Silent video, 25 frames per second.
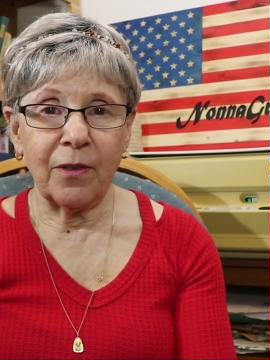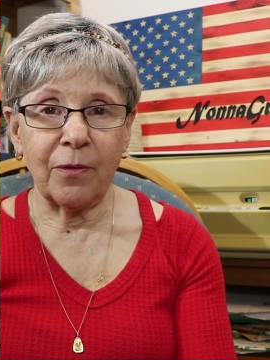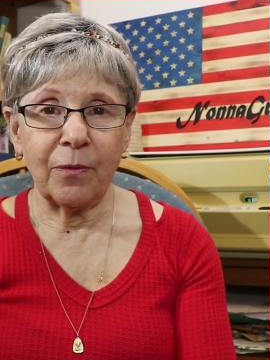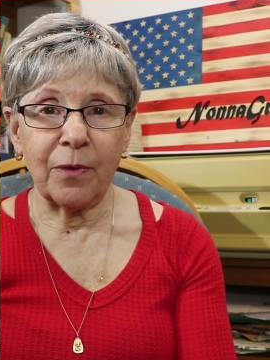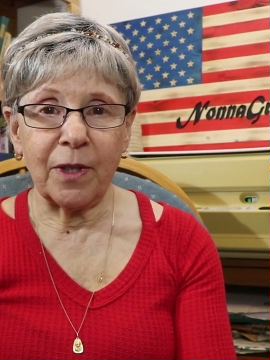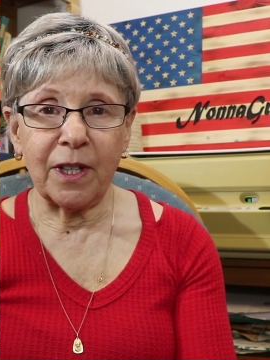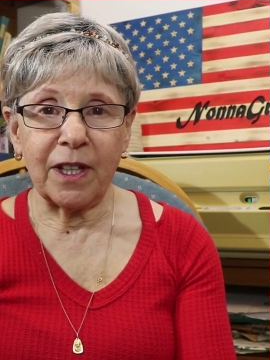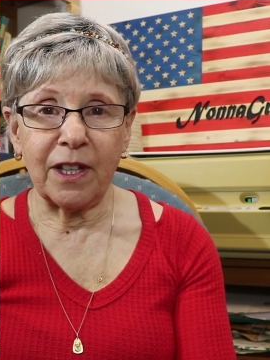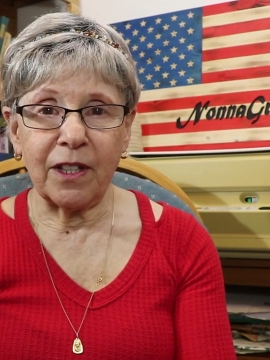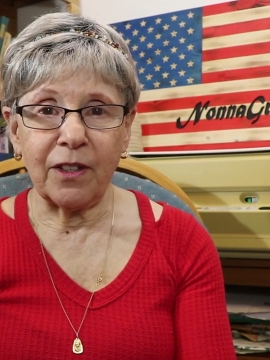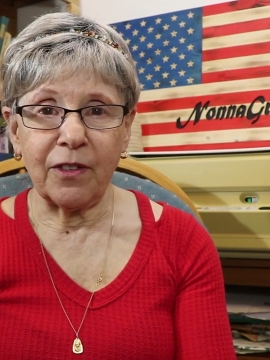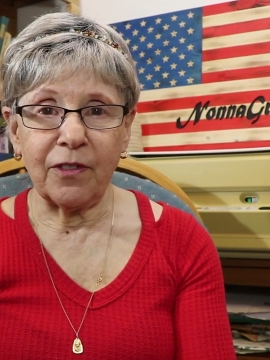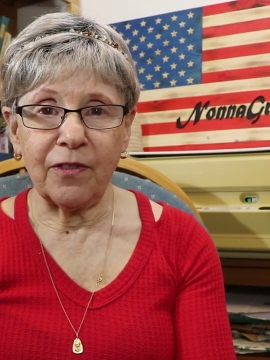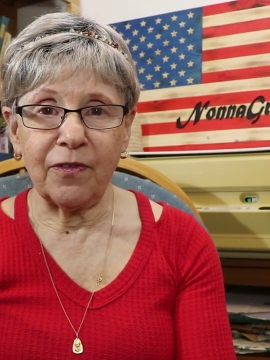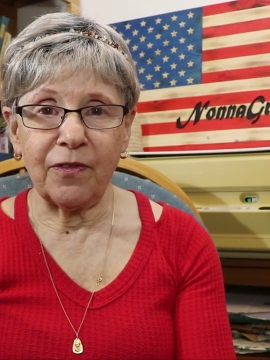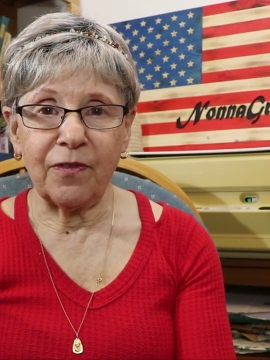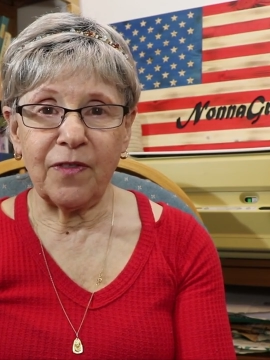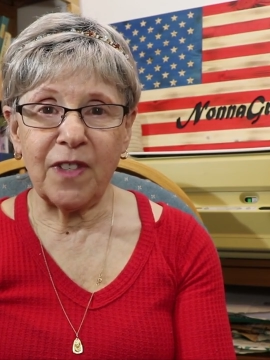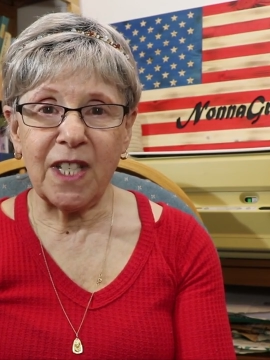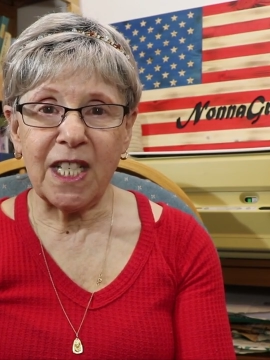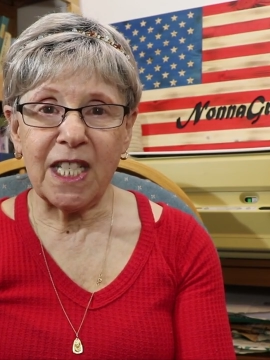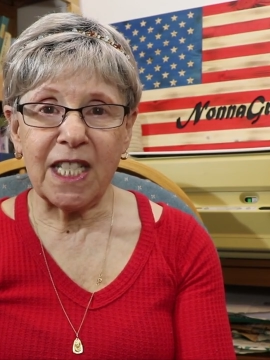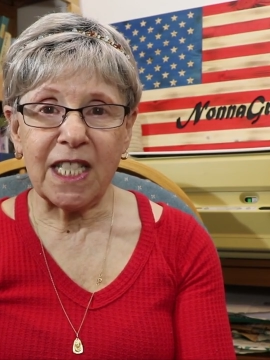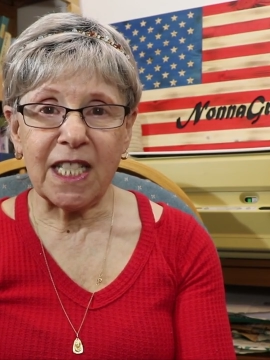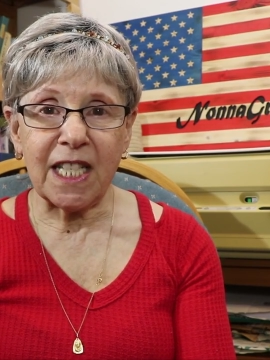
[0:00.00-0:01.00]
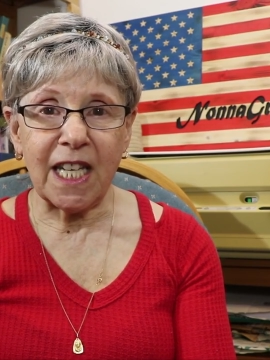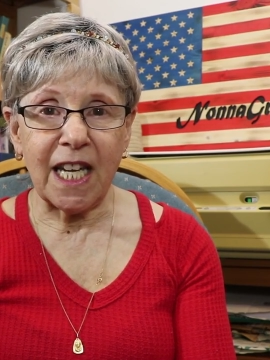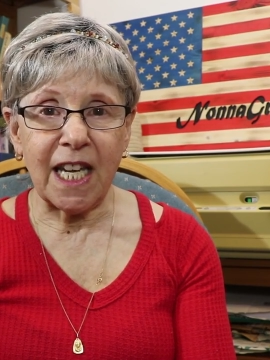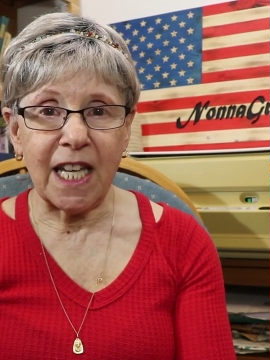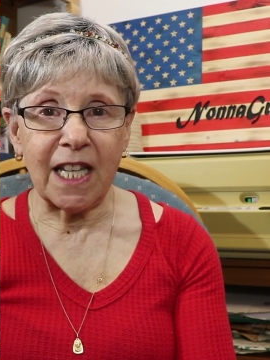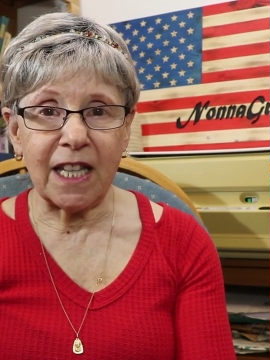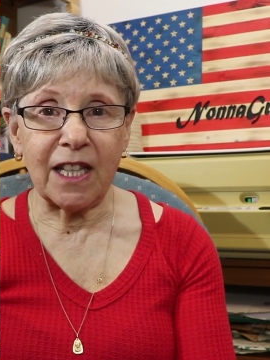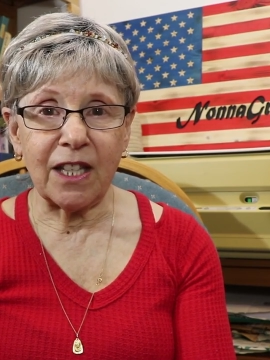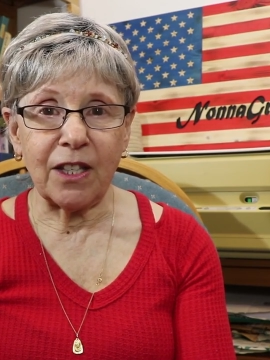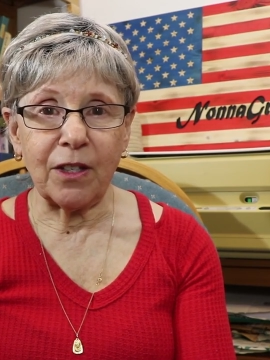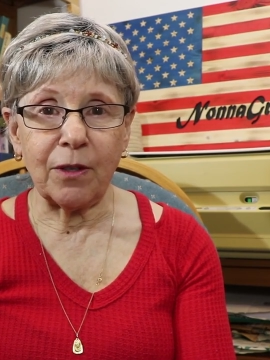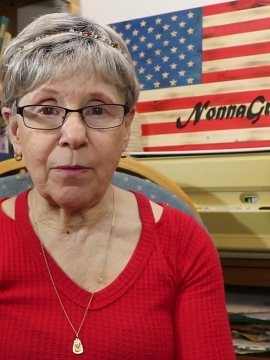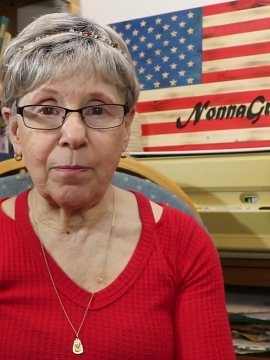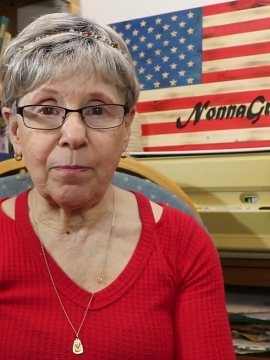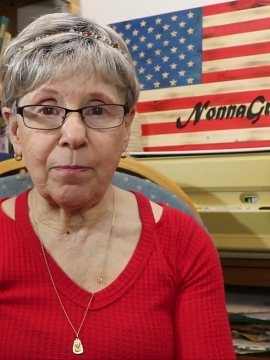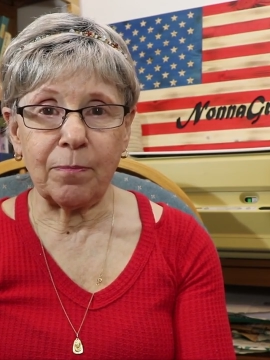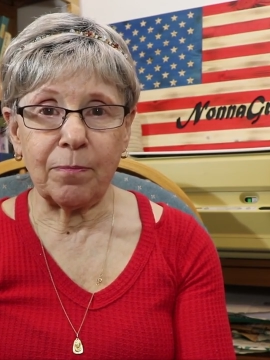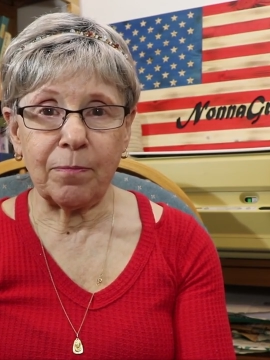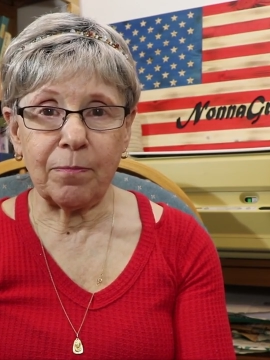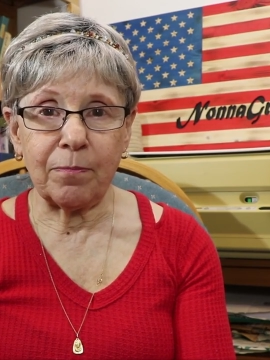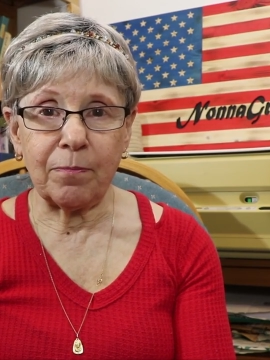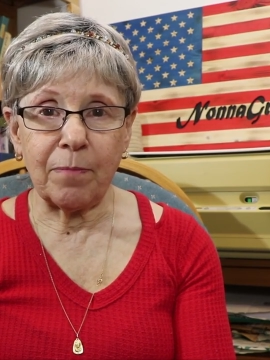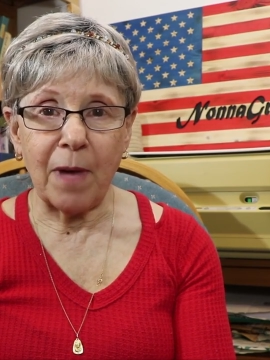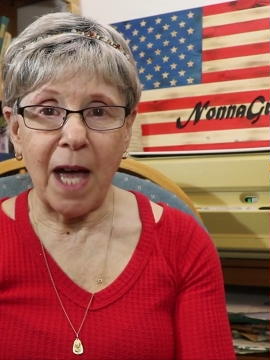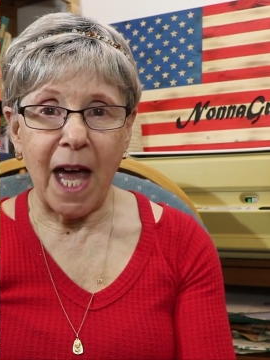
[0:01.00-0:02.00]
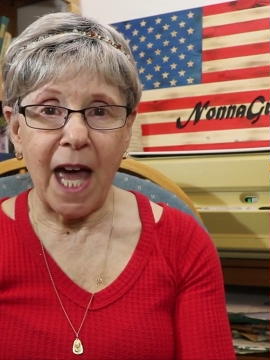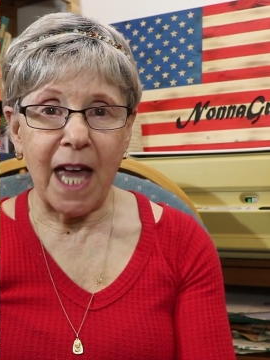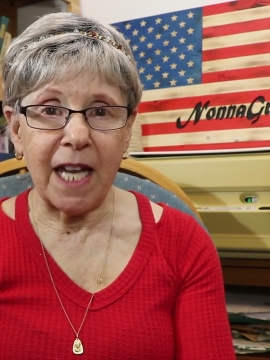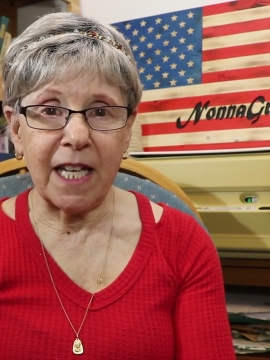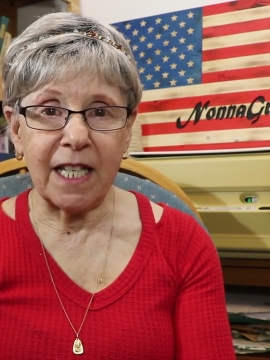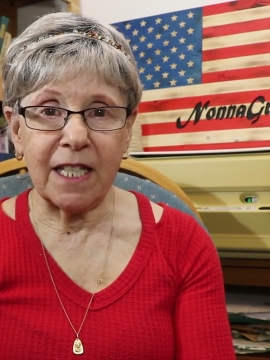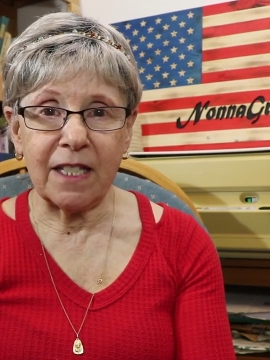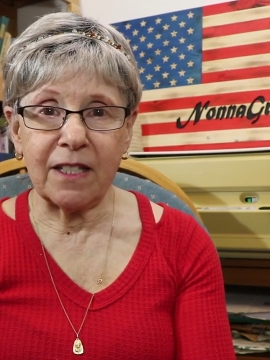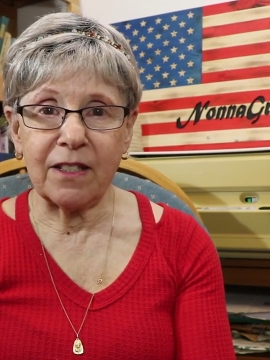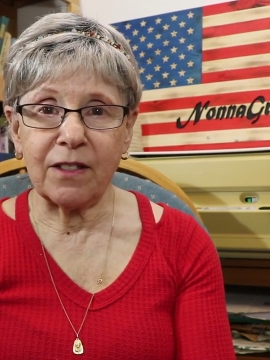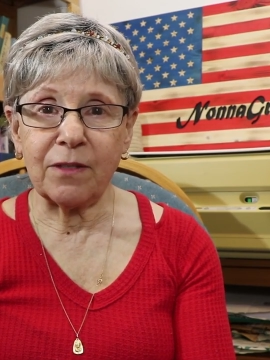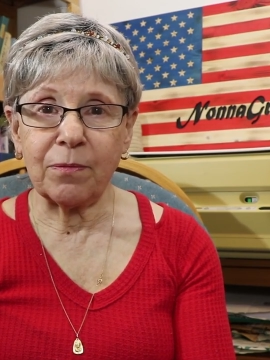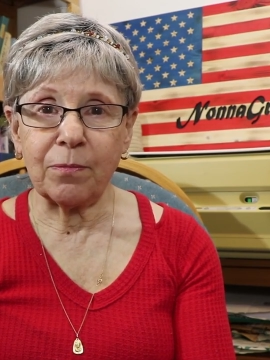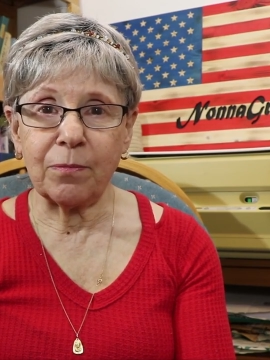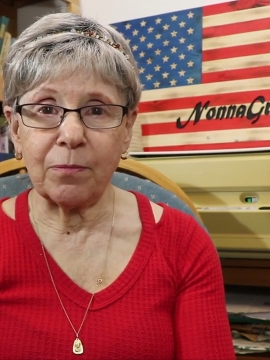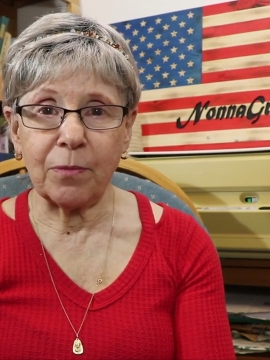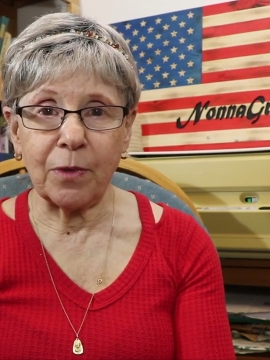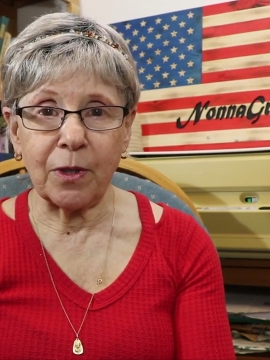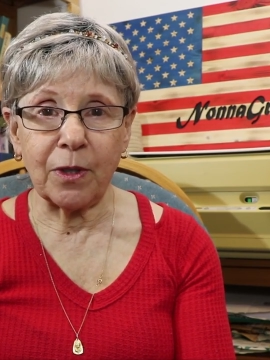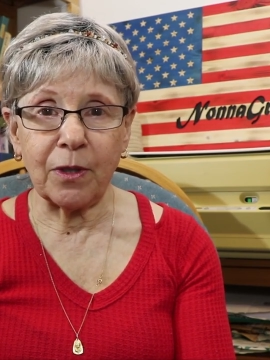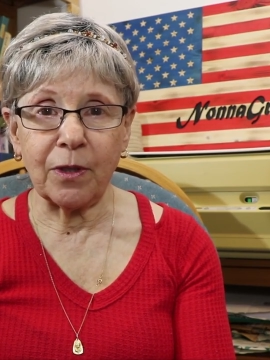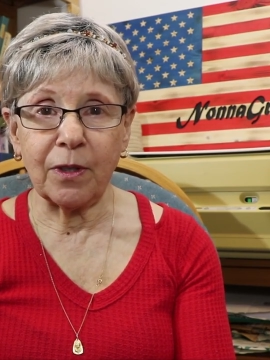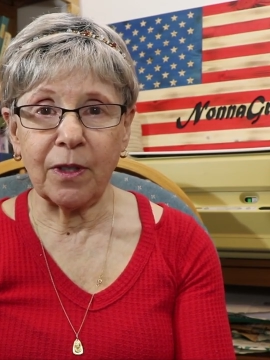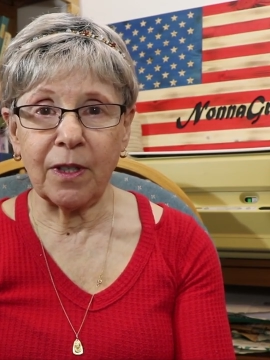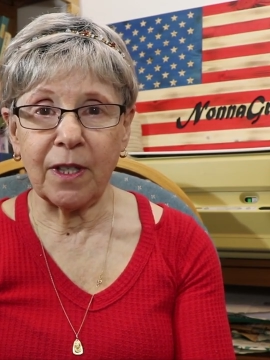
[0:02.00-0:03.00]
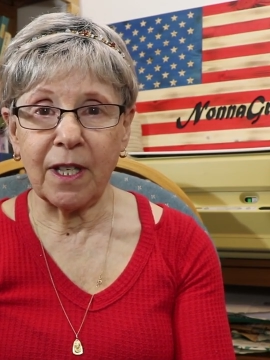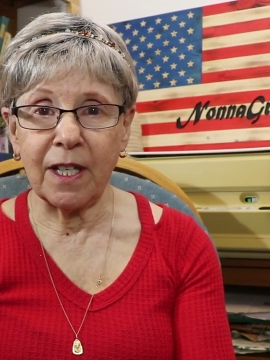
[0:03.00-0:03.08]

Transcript: with their feet and their bodies were